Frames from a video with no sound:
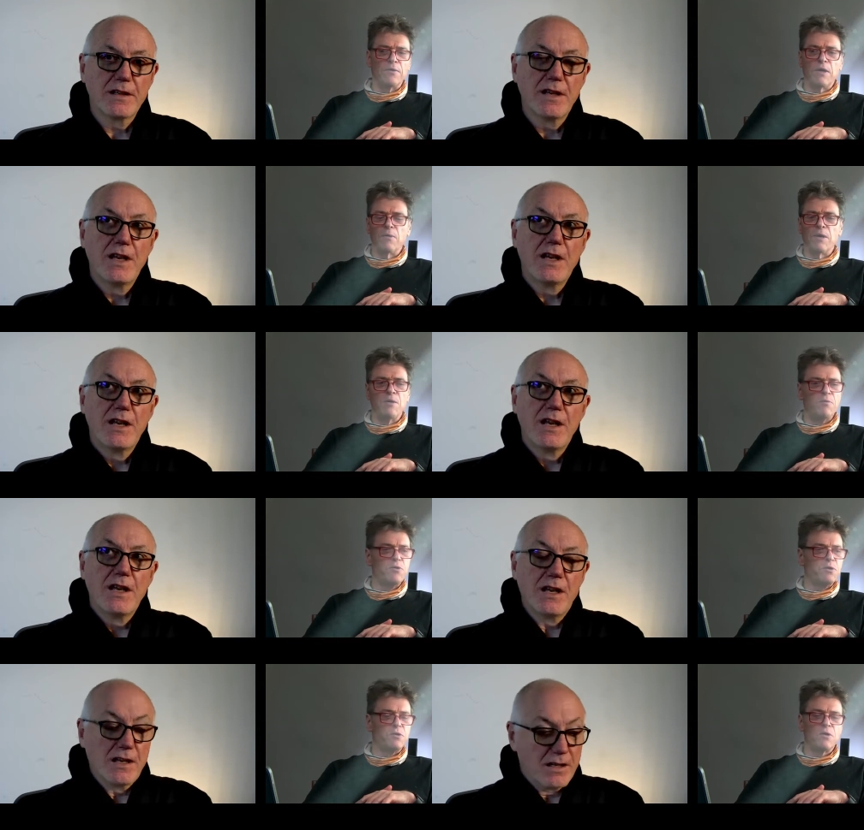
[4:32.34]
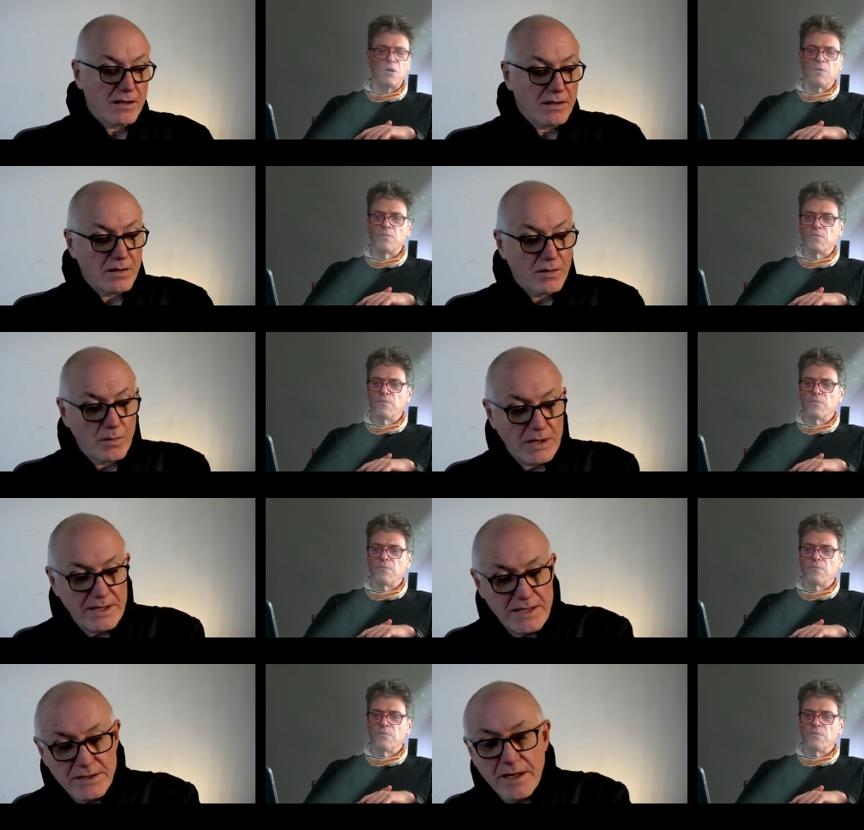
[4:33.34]
Speaker 1: when the music stopped.
Speaker 2: Well,
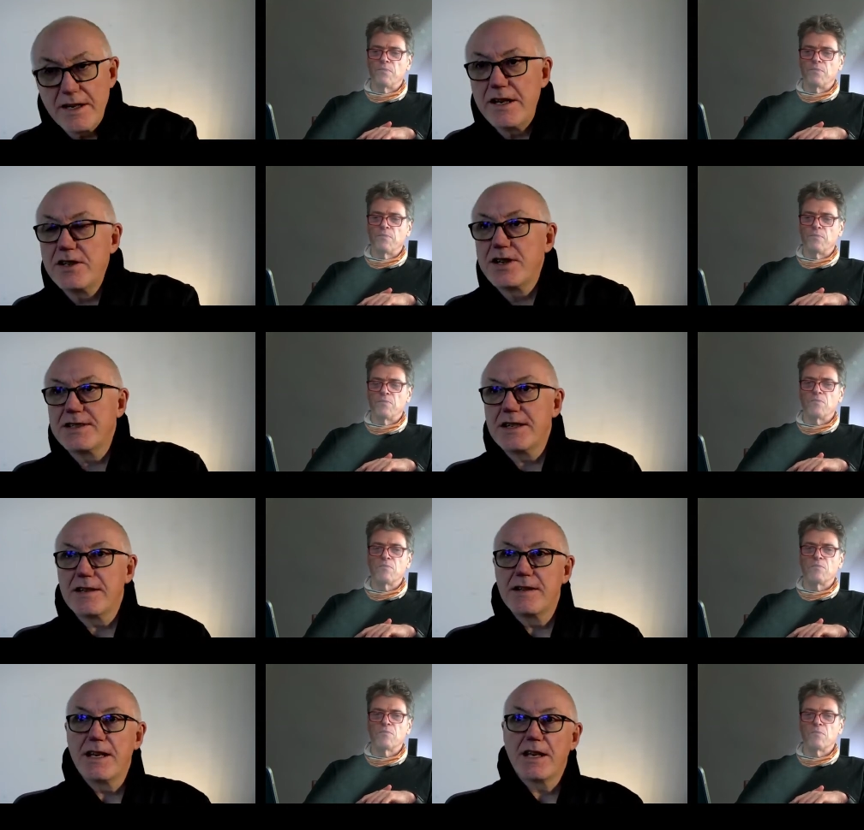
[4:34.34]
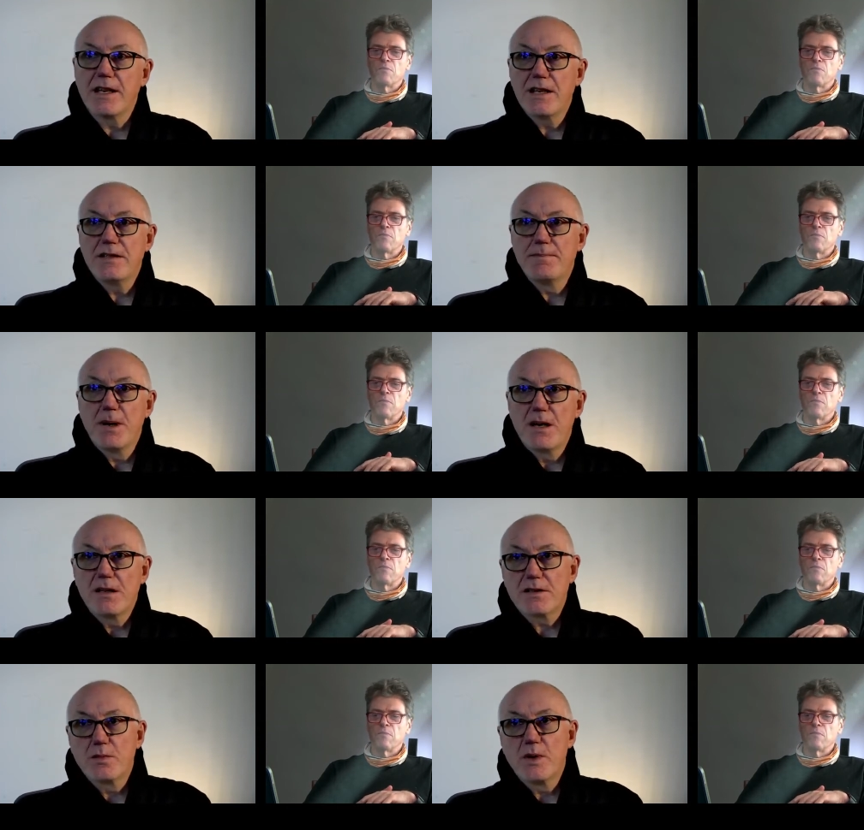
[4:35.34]
he's done an interesting thing. He's
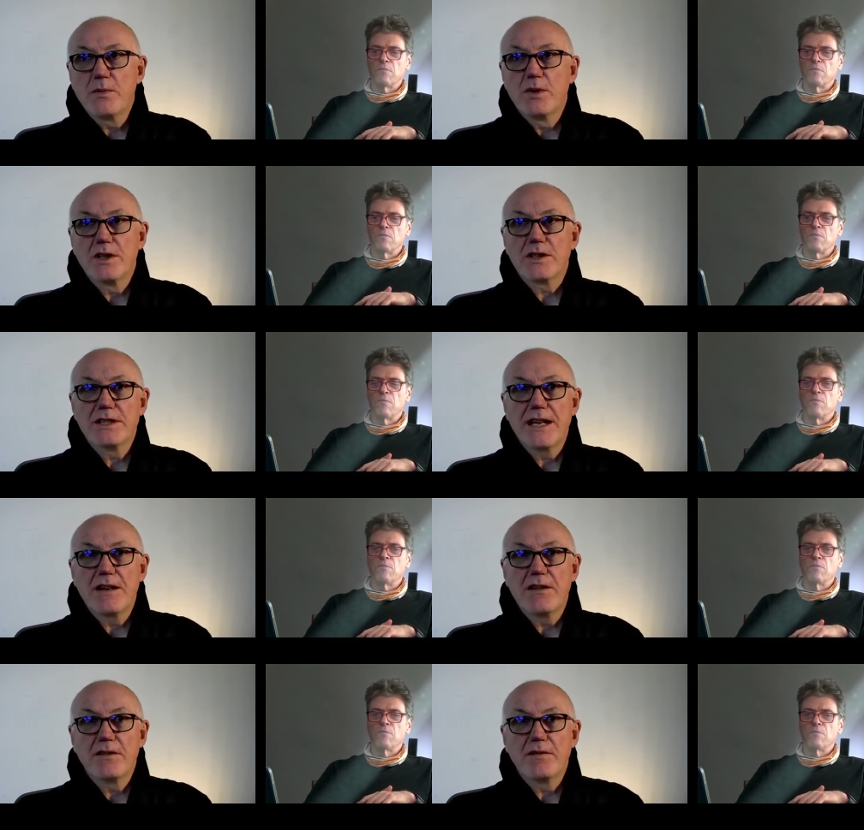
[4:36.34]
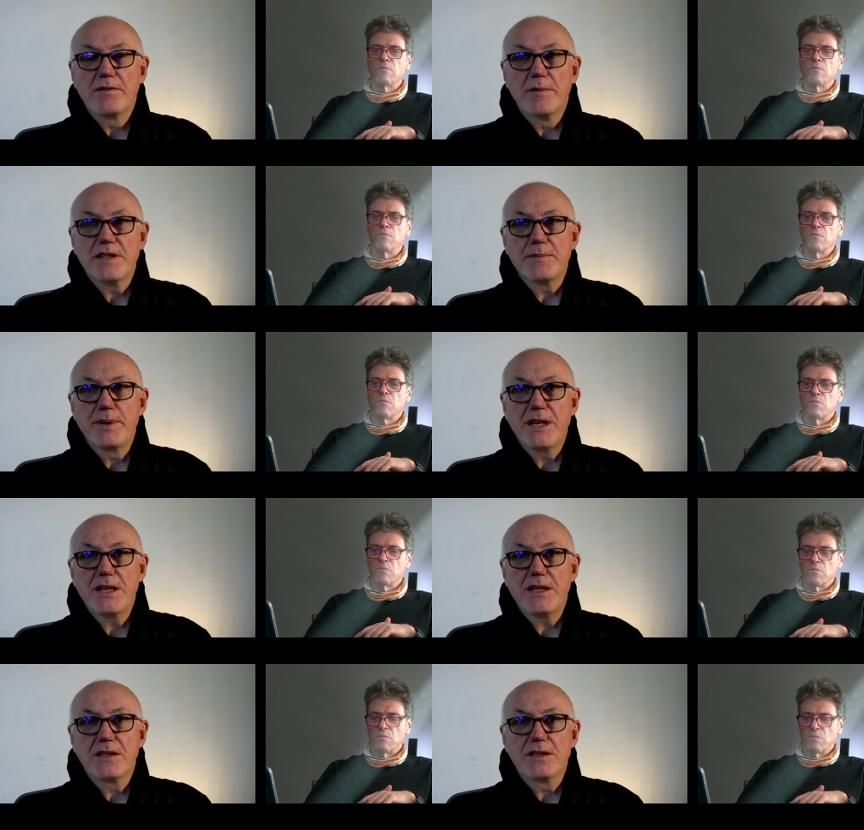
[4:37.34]
marked WeWork down from its
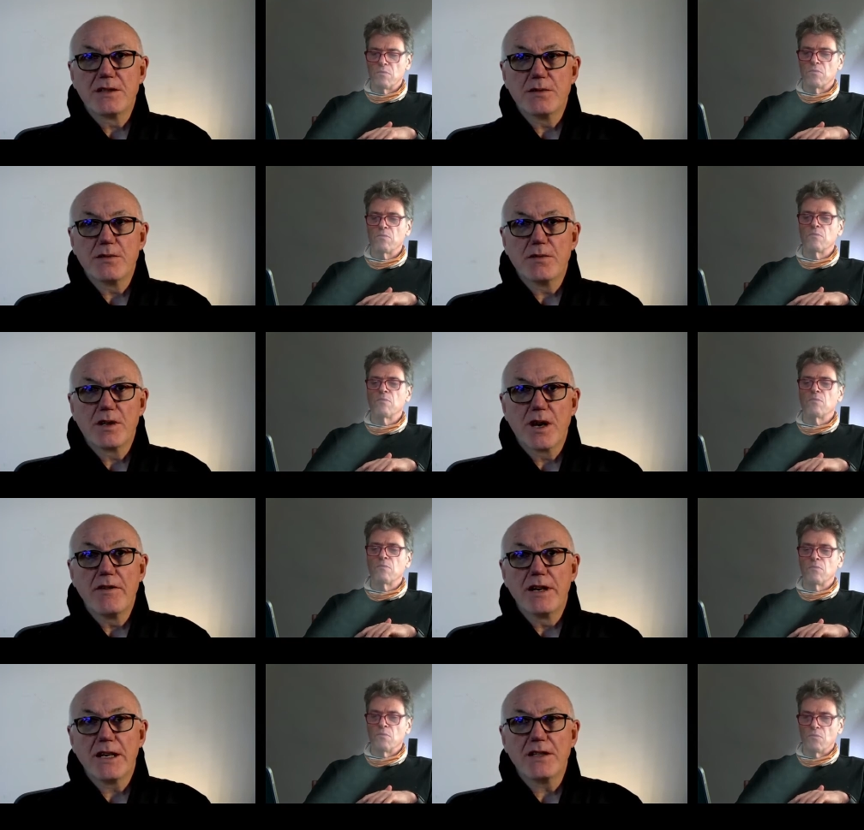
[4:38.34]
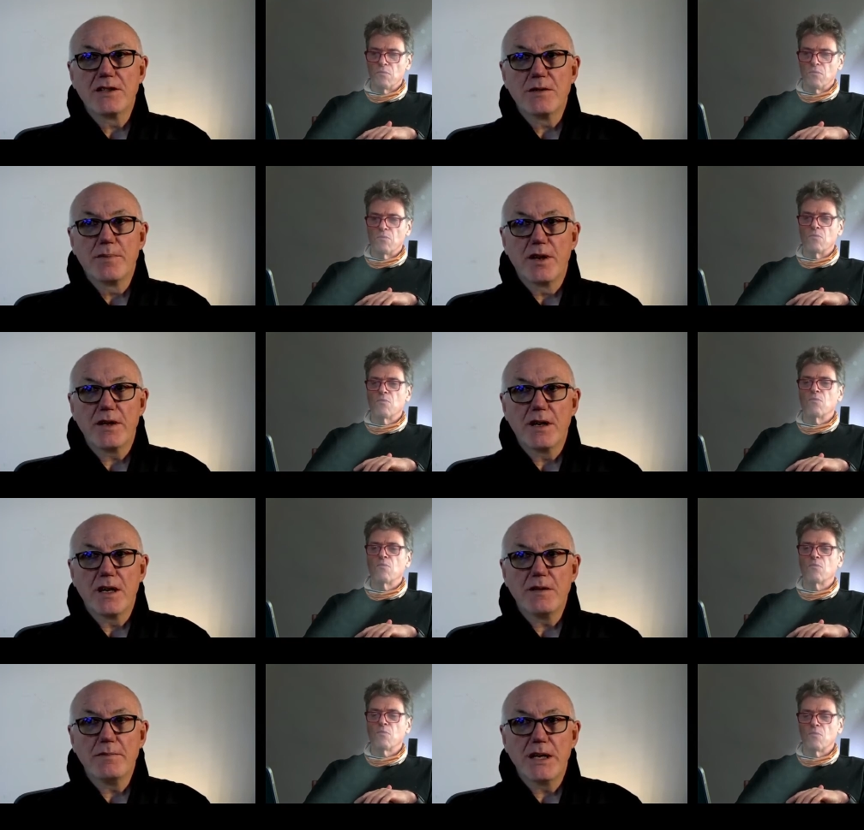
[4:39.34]
peak to currently
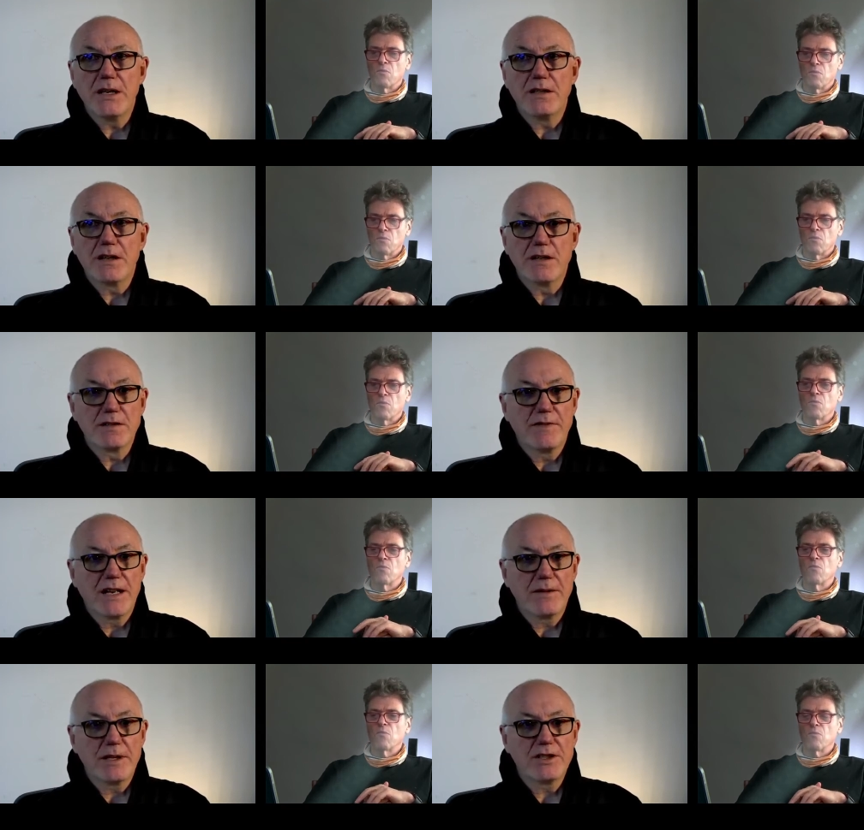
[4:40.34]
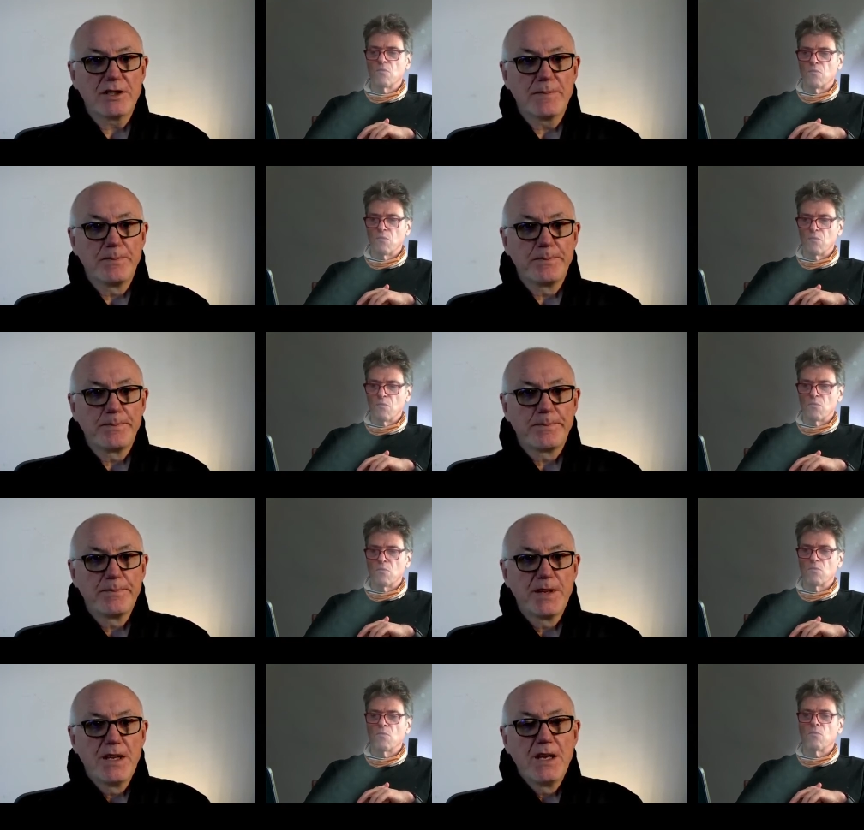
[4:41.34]
$2.9 billion of valuation.
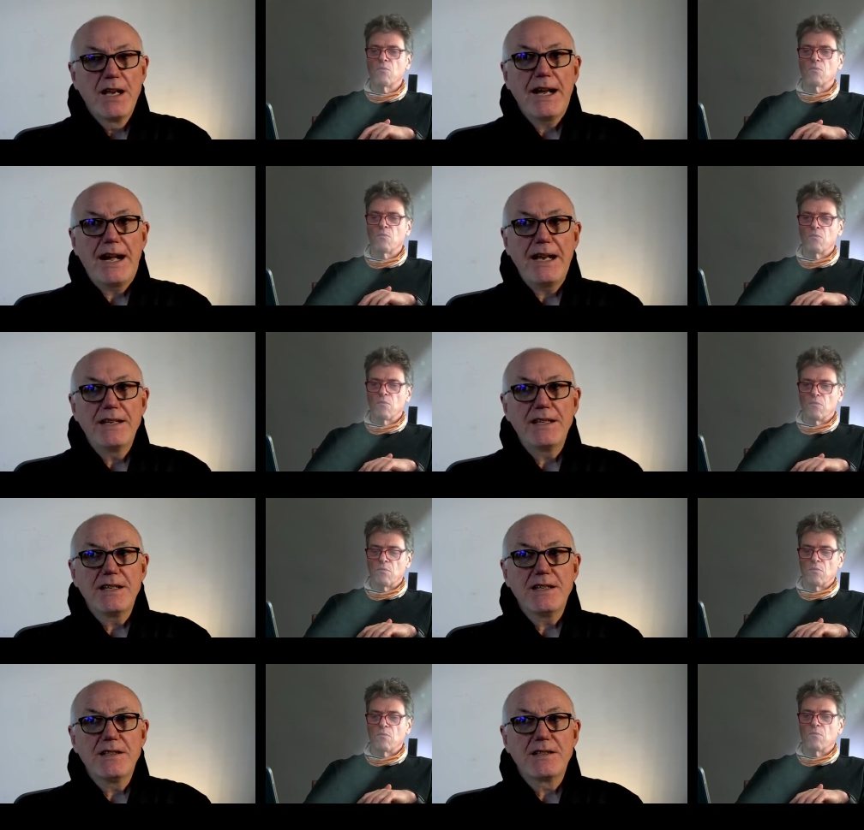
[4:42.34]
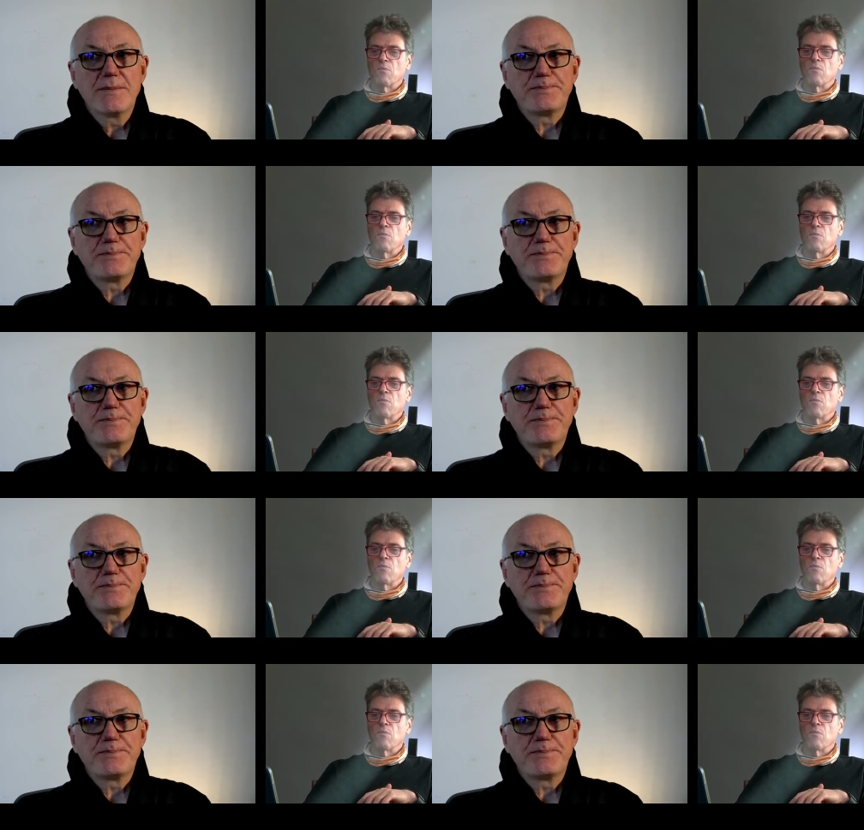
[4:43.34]
And he's